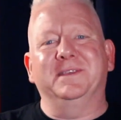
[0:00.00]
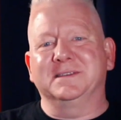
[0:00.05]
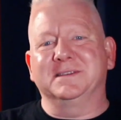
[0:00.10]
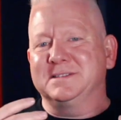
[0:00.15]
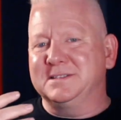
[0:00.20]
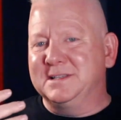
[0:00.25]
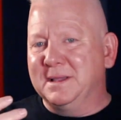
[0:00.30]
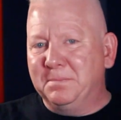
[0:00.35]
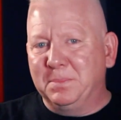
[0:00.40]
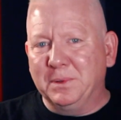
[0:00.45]

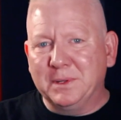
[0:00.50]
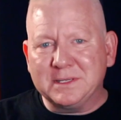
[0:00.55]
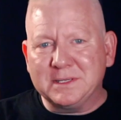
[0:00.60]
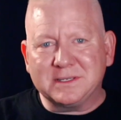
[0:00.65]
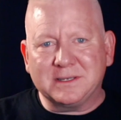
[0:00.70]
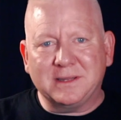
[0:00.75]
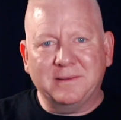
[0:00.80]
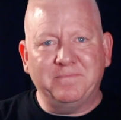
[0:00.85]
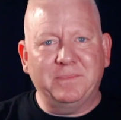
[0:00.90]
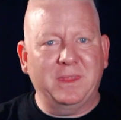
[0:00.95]

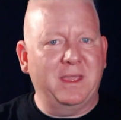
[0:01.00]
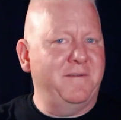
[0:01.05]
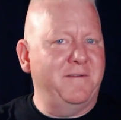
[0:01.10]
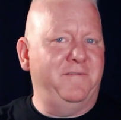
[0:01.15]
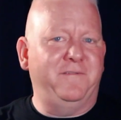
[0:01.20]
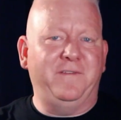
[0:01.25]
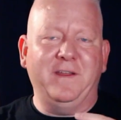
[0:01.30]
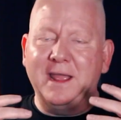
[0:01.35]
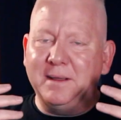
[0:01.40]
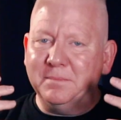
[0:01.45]
simplest,
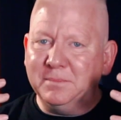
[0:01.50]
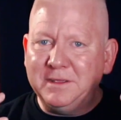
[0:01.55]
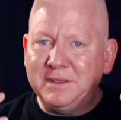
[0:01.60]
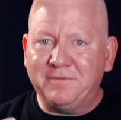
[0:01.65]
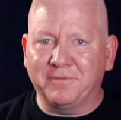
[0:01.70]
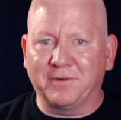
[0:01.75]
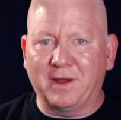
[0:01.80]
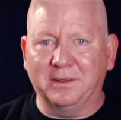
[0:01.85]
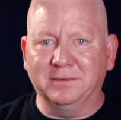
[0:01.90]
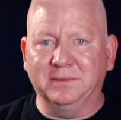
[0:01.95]

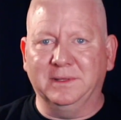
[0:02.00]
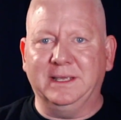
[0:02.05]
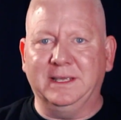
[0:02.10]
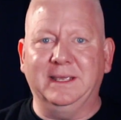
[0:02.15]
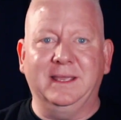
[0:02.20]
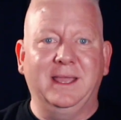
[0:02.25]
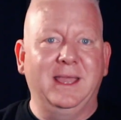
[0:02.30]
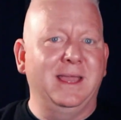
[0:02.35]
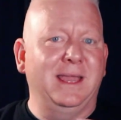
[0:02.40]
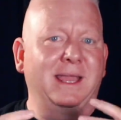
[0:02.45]

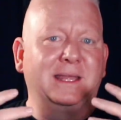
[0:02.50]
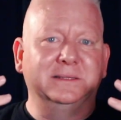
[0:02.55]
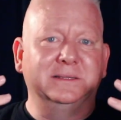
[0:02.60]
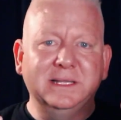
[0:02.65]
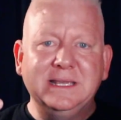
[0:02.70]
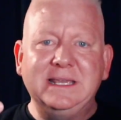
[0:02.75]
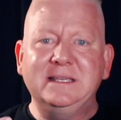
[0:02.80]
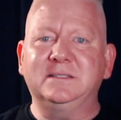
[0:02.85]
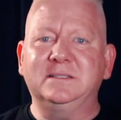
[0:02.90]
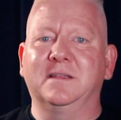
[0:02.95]
family-friendly, and
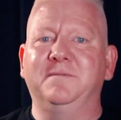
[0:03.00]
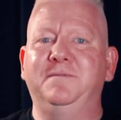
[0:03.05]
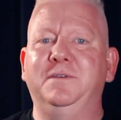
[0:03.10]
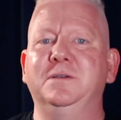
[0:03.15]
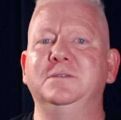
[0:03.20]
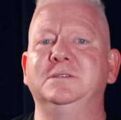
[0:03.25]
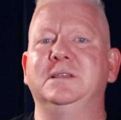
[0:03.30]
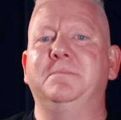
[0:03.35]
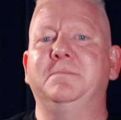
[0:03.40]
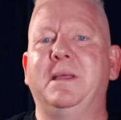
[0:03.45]
least
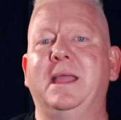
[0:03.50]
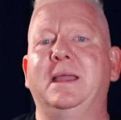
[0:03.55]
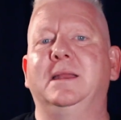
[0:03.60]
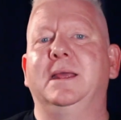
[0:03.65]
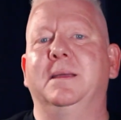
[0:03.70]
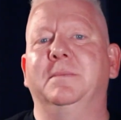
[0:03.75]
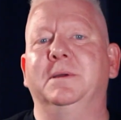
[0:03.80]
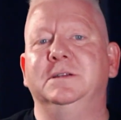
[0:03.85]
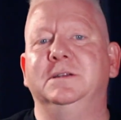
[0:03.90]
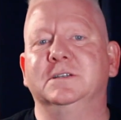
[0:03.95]
confusing main
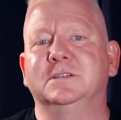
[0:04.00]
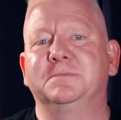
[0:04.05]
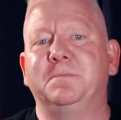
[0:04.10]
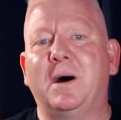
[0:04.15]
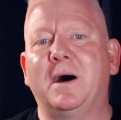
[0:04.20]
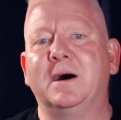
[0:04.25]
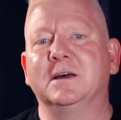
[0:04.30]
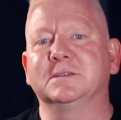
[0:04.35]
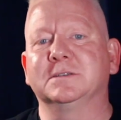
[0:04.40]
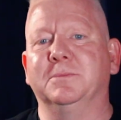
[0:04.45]
images
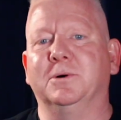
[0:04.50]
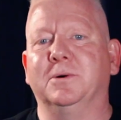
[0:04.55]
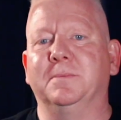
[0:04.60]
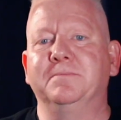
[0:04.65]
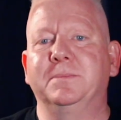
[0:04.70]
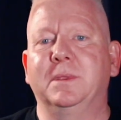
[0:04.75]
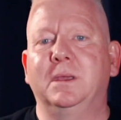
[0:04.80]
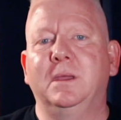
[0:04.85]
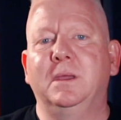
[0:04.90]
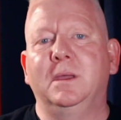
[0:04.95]
possible.
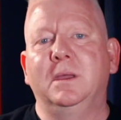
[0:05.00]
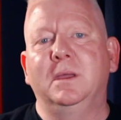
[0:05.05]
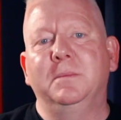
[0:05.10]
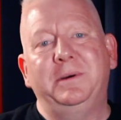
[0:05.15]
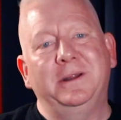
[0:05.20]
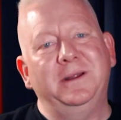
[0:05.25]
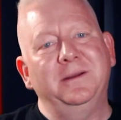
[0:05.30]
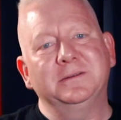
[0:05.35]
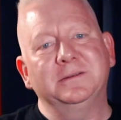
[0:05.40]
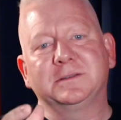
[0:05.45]

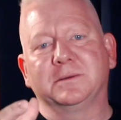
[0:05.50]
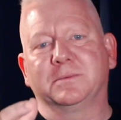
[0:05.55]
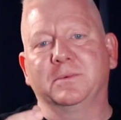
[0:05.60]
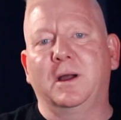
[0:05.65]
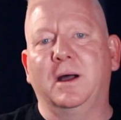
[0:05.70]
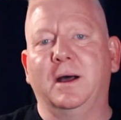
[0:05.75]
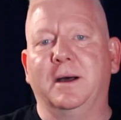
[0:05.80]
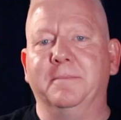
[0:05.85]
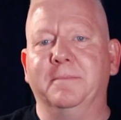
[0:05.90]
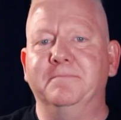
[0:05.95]
But here's the
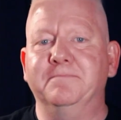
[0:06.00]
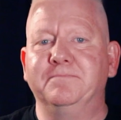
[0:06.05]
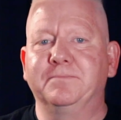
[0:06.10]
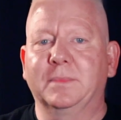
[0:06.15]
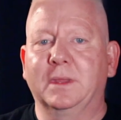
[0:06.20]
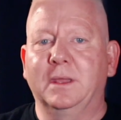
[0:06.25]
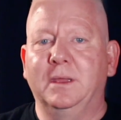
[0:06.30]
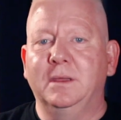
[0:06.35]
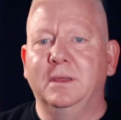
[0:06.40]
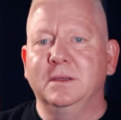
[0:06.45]
rub.
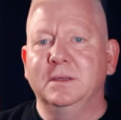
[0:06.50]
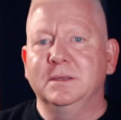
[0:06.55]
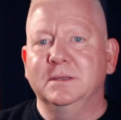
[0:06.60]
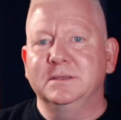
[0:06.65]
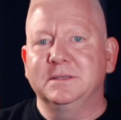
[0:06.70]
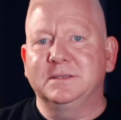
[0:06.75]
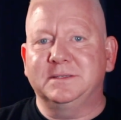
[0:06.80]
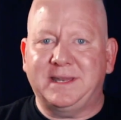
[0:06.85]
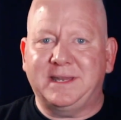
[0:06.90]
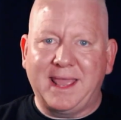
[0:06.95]

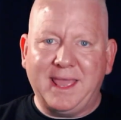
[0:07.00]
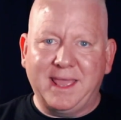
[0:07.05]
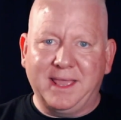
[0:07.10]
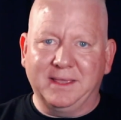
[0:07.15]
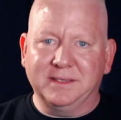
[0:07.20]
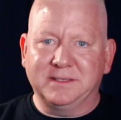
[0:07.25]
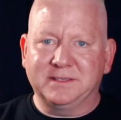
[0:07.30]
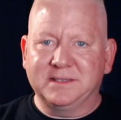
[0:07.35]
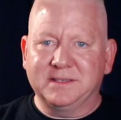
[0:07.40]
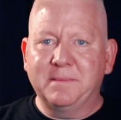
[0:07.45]

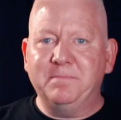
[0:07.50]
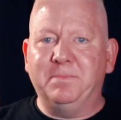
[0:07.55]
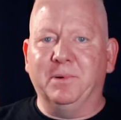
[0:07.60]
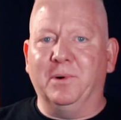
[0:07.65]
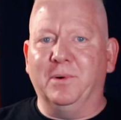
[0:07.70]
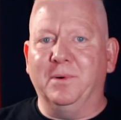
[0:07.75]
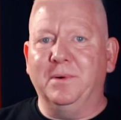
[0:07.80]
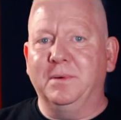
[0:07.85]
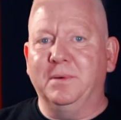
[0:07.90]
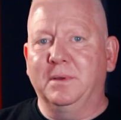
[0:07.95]
Staying
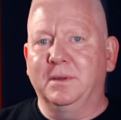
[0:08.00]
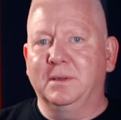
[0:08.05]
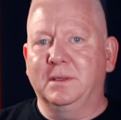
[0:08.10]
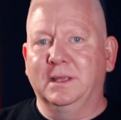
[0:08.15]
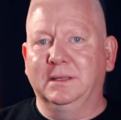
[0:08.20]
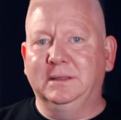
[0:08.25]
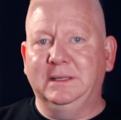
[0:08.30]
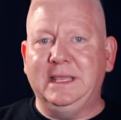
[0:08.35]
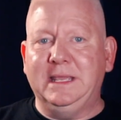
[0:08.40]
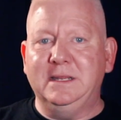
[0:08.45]
simple
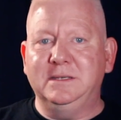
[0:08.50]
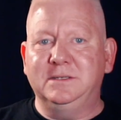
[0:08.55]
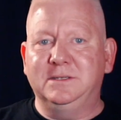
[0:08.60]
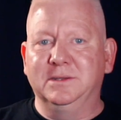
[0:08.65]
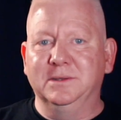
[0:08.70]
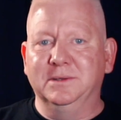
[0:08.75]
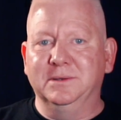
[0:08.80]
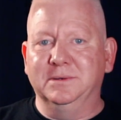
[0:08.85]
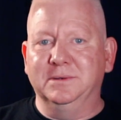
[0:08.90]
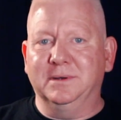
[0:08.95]
can lead
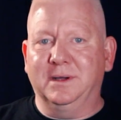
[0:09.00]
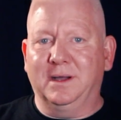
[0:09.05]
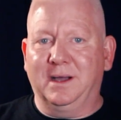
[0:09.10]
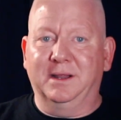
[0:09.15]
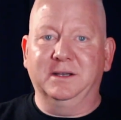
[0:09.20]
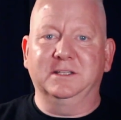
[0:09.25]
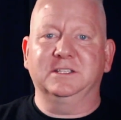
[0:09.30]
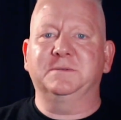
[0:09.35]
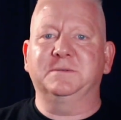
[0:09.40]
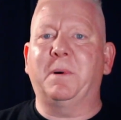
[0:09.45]
to
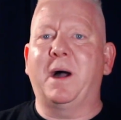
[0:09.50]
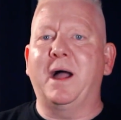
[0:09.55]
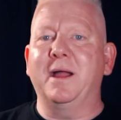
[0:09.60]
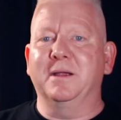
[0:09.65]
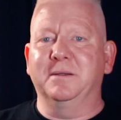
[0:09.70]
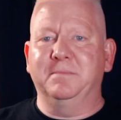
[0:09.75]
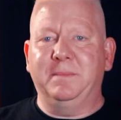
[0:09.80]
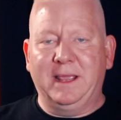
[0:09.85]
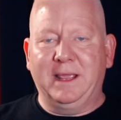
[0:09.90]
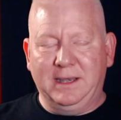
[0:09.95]

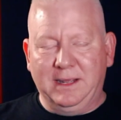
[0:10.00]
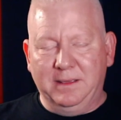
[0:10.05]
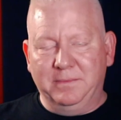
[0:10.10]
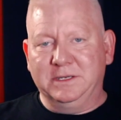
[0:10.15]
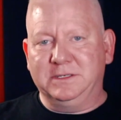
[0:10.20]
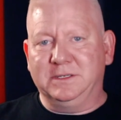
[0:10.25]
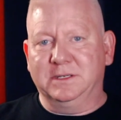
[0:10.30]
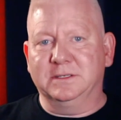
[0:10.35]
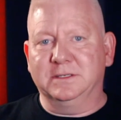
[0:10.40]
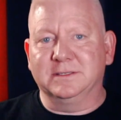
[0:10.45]
uninspired main
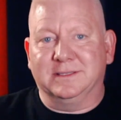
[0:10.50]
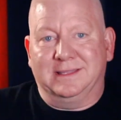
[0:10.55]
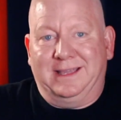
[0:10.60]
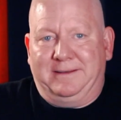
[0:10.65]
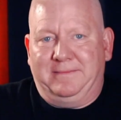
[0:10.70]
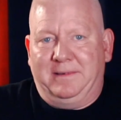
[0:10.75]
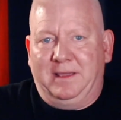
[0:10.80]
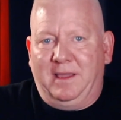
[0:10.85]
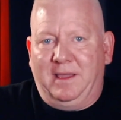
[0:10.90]
images that